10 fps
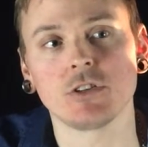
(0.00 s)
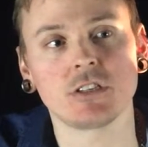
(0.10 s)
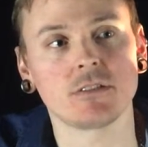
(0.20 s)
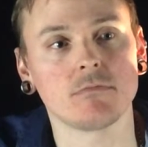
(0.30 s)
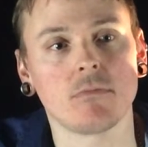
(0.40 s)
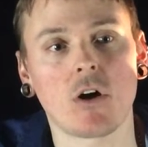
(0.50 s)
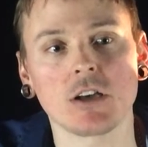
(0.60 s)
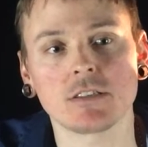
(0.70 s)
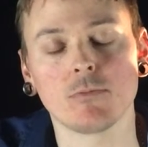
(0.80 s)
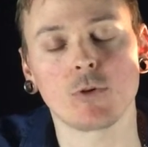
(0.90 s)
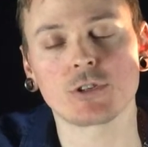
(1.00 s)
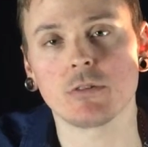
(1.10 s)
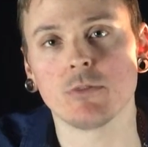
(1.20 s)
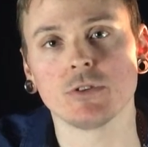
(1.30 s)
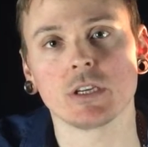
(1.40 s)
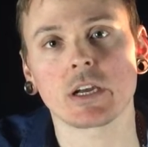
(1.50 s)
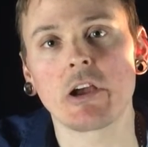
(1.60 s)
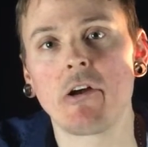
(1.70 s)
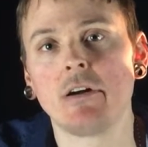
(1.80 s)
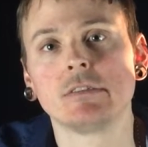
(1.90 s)
Just some awesome worship music.
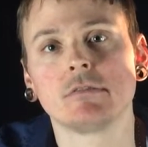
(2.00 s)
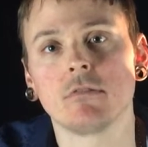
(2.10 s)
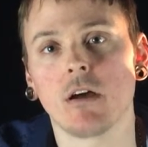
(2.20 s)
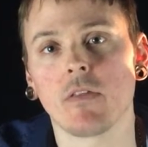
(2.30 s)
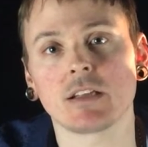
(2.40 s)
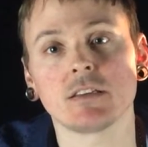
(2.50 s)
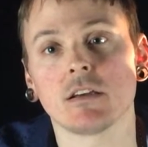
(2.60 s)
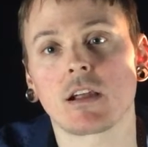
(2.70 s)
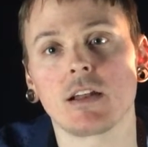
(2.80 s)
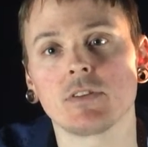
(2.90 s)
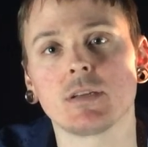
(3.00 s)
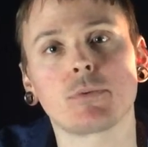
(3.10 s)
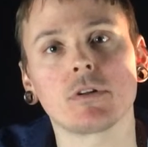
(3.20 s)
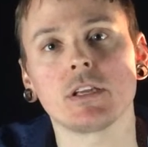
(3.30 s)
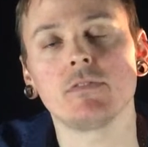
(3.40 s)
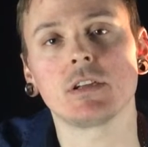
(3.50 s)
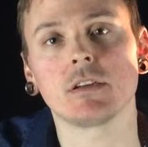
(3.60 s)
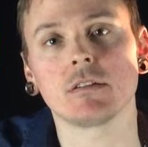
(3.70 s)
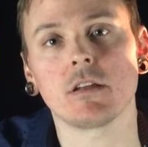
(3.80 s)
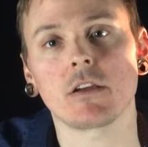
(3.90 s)
That's a kind of a typical evening
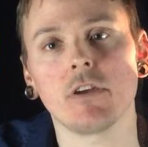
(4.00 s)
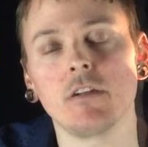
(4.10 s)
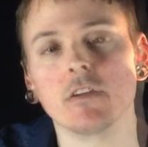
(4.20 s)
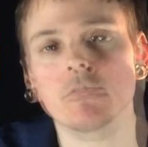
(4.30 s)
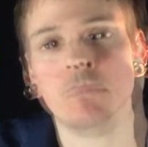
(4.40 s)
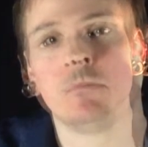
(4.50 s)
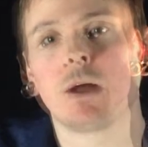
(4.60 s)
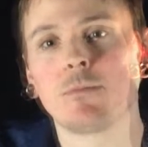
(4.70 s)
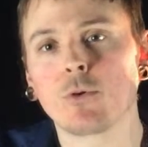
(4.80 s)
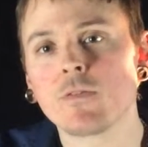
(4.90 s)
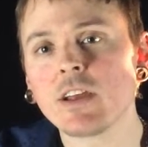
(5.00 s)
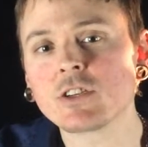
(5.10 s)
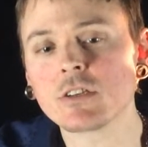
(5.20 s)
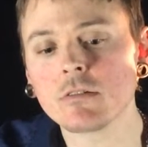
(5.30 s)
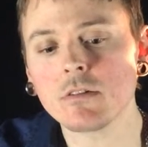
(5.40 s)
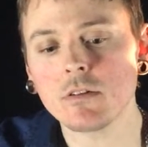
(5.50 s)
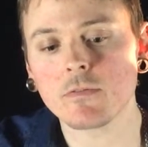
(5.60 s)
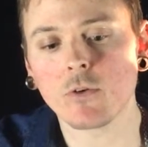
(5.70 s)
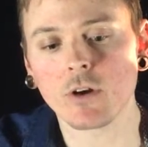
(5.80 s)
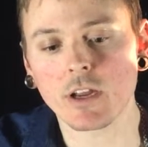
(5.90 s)
at Greater. My motivation
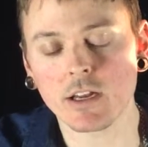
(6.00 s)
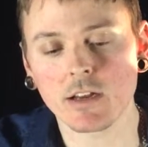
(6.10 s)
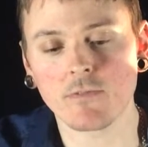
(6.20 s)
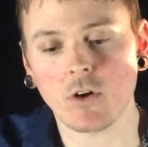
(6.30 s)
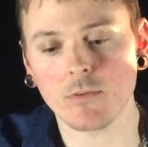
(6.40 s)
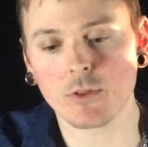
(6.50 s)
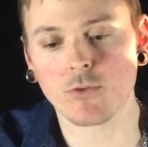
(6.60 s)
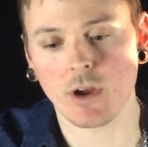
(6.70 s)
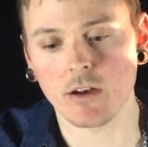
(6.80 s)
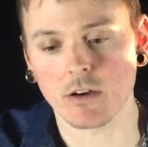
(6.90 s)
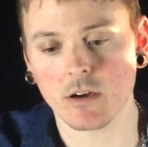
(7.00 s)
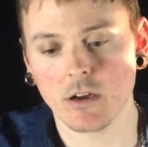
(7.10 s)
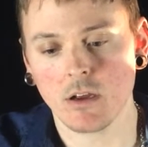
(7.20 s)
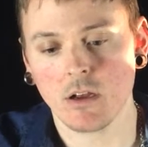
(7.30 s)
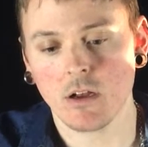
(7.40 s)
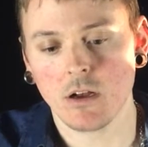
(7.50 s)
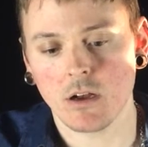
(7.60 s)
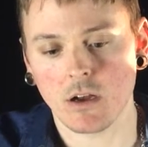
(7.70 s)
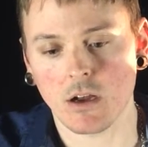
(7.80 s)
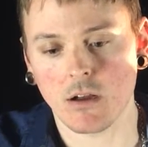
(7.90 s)
for getting involved with Greater,
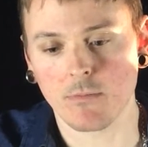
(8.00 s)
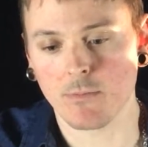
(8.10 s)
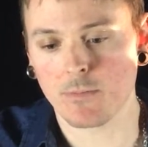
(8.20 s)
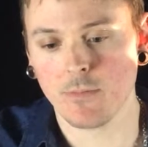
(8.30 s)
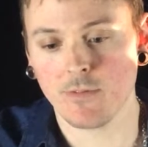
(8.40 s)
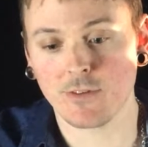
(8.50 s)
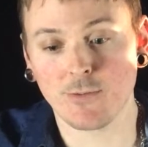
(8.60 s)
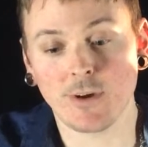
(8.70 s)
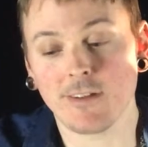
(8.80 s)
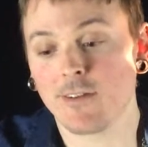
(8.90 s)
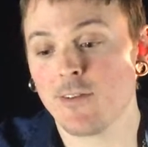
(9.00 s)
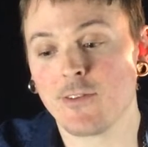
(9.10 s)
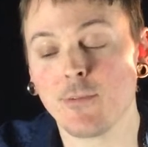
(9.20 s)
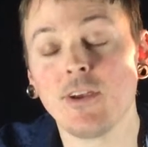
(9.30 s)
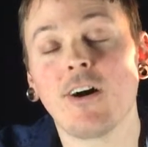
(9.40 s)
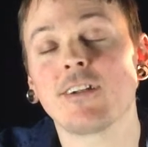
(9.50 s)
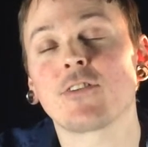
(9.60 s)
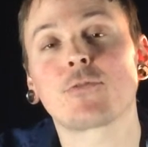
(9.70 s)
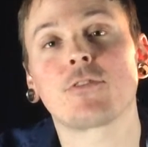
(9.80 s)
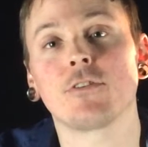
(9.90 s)
to be
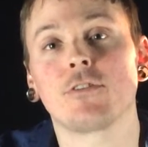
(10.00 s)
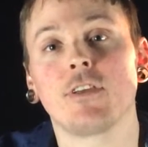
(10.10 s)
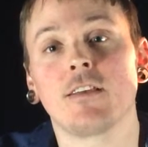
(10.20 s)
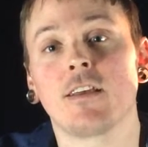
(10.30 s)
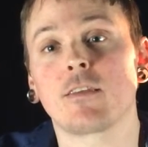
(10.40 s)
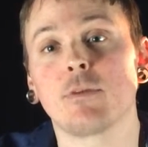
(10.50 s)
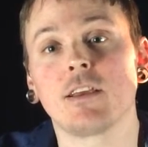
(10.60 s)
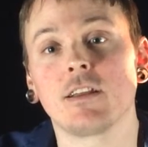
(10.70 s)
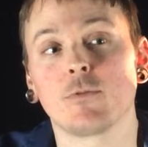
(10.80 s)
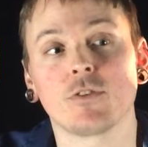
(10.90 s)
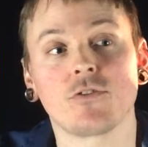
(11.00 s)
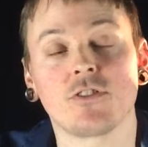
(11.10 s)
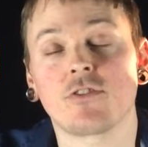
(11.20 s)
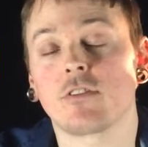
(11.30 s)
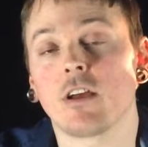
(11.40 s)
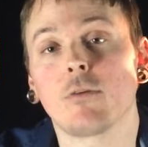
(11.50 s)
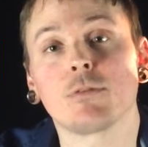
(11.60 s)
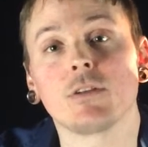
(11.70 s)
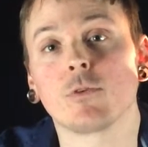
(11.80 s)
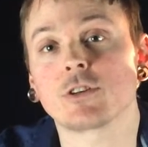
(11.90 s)
honest, at the beginning was just to help
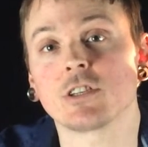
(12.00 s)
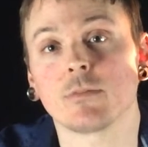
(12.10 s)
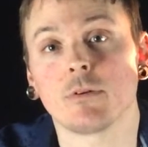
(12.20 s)
lead worship.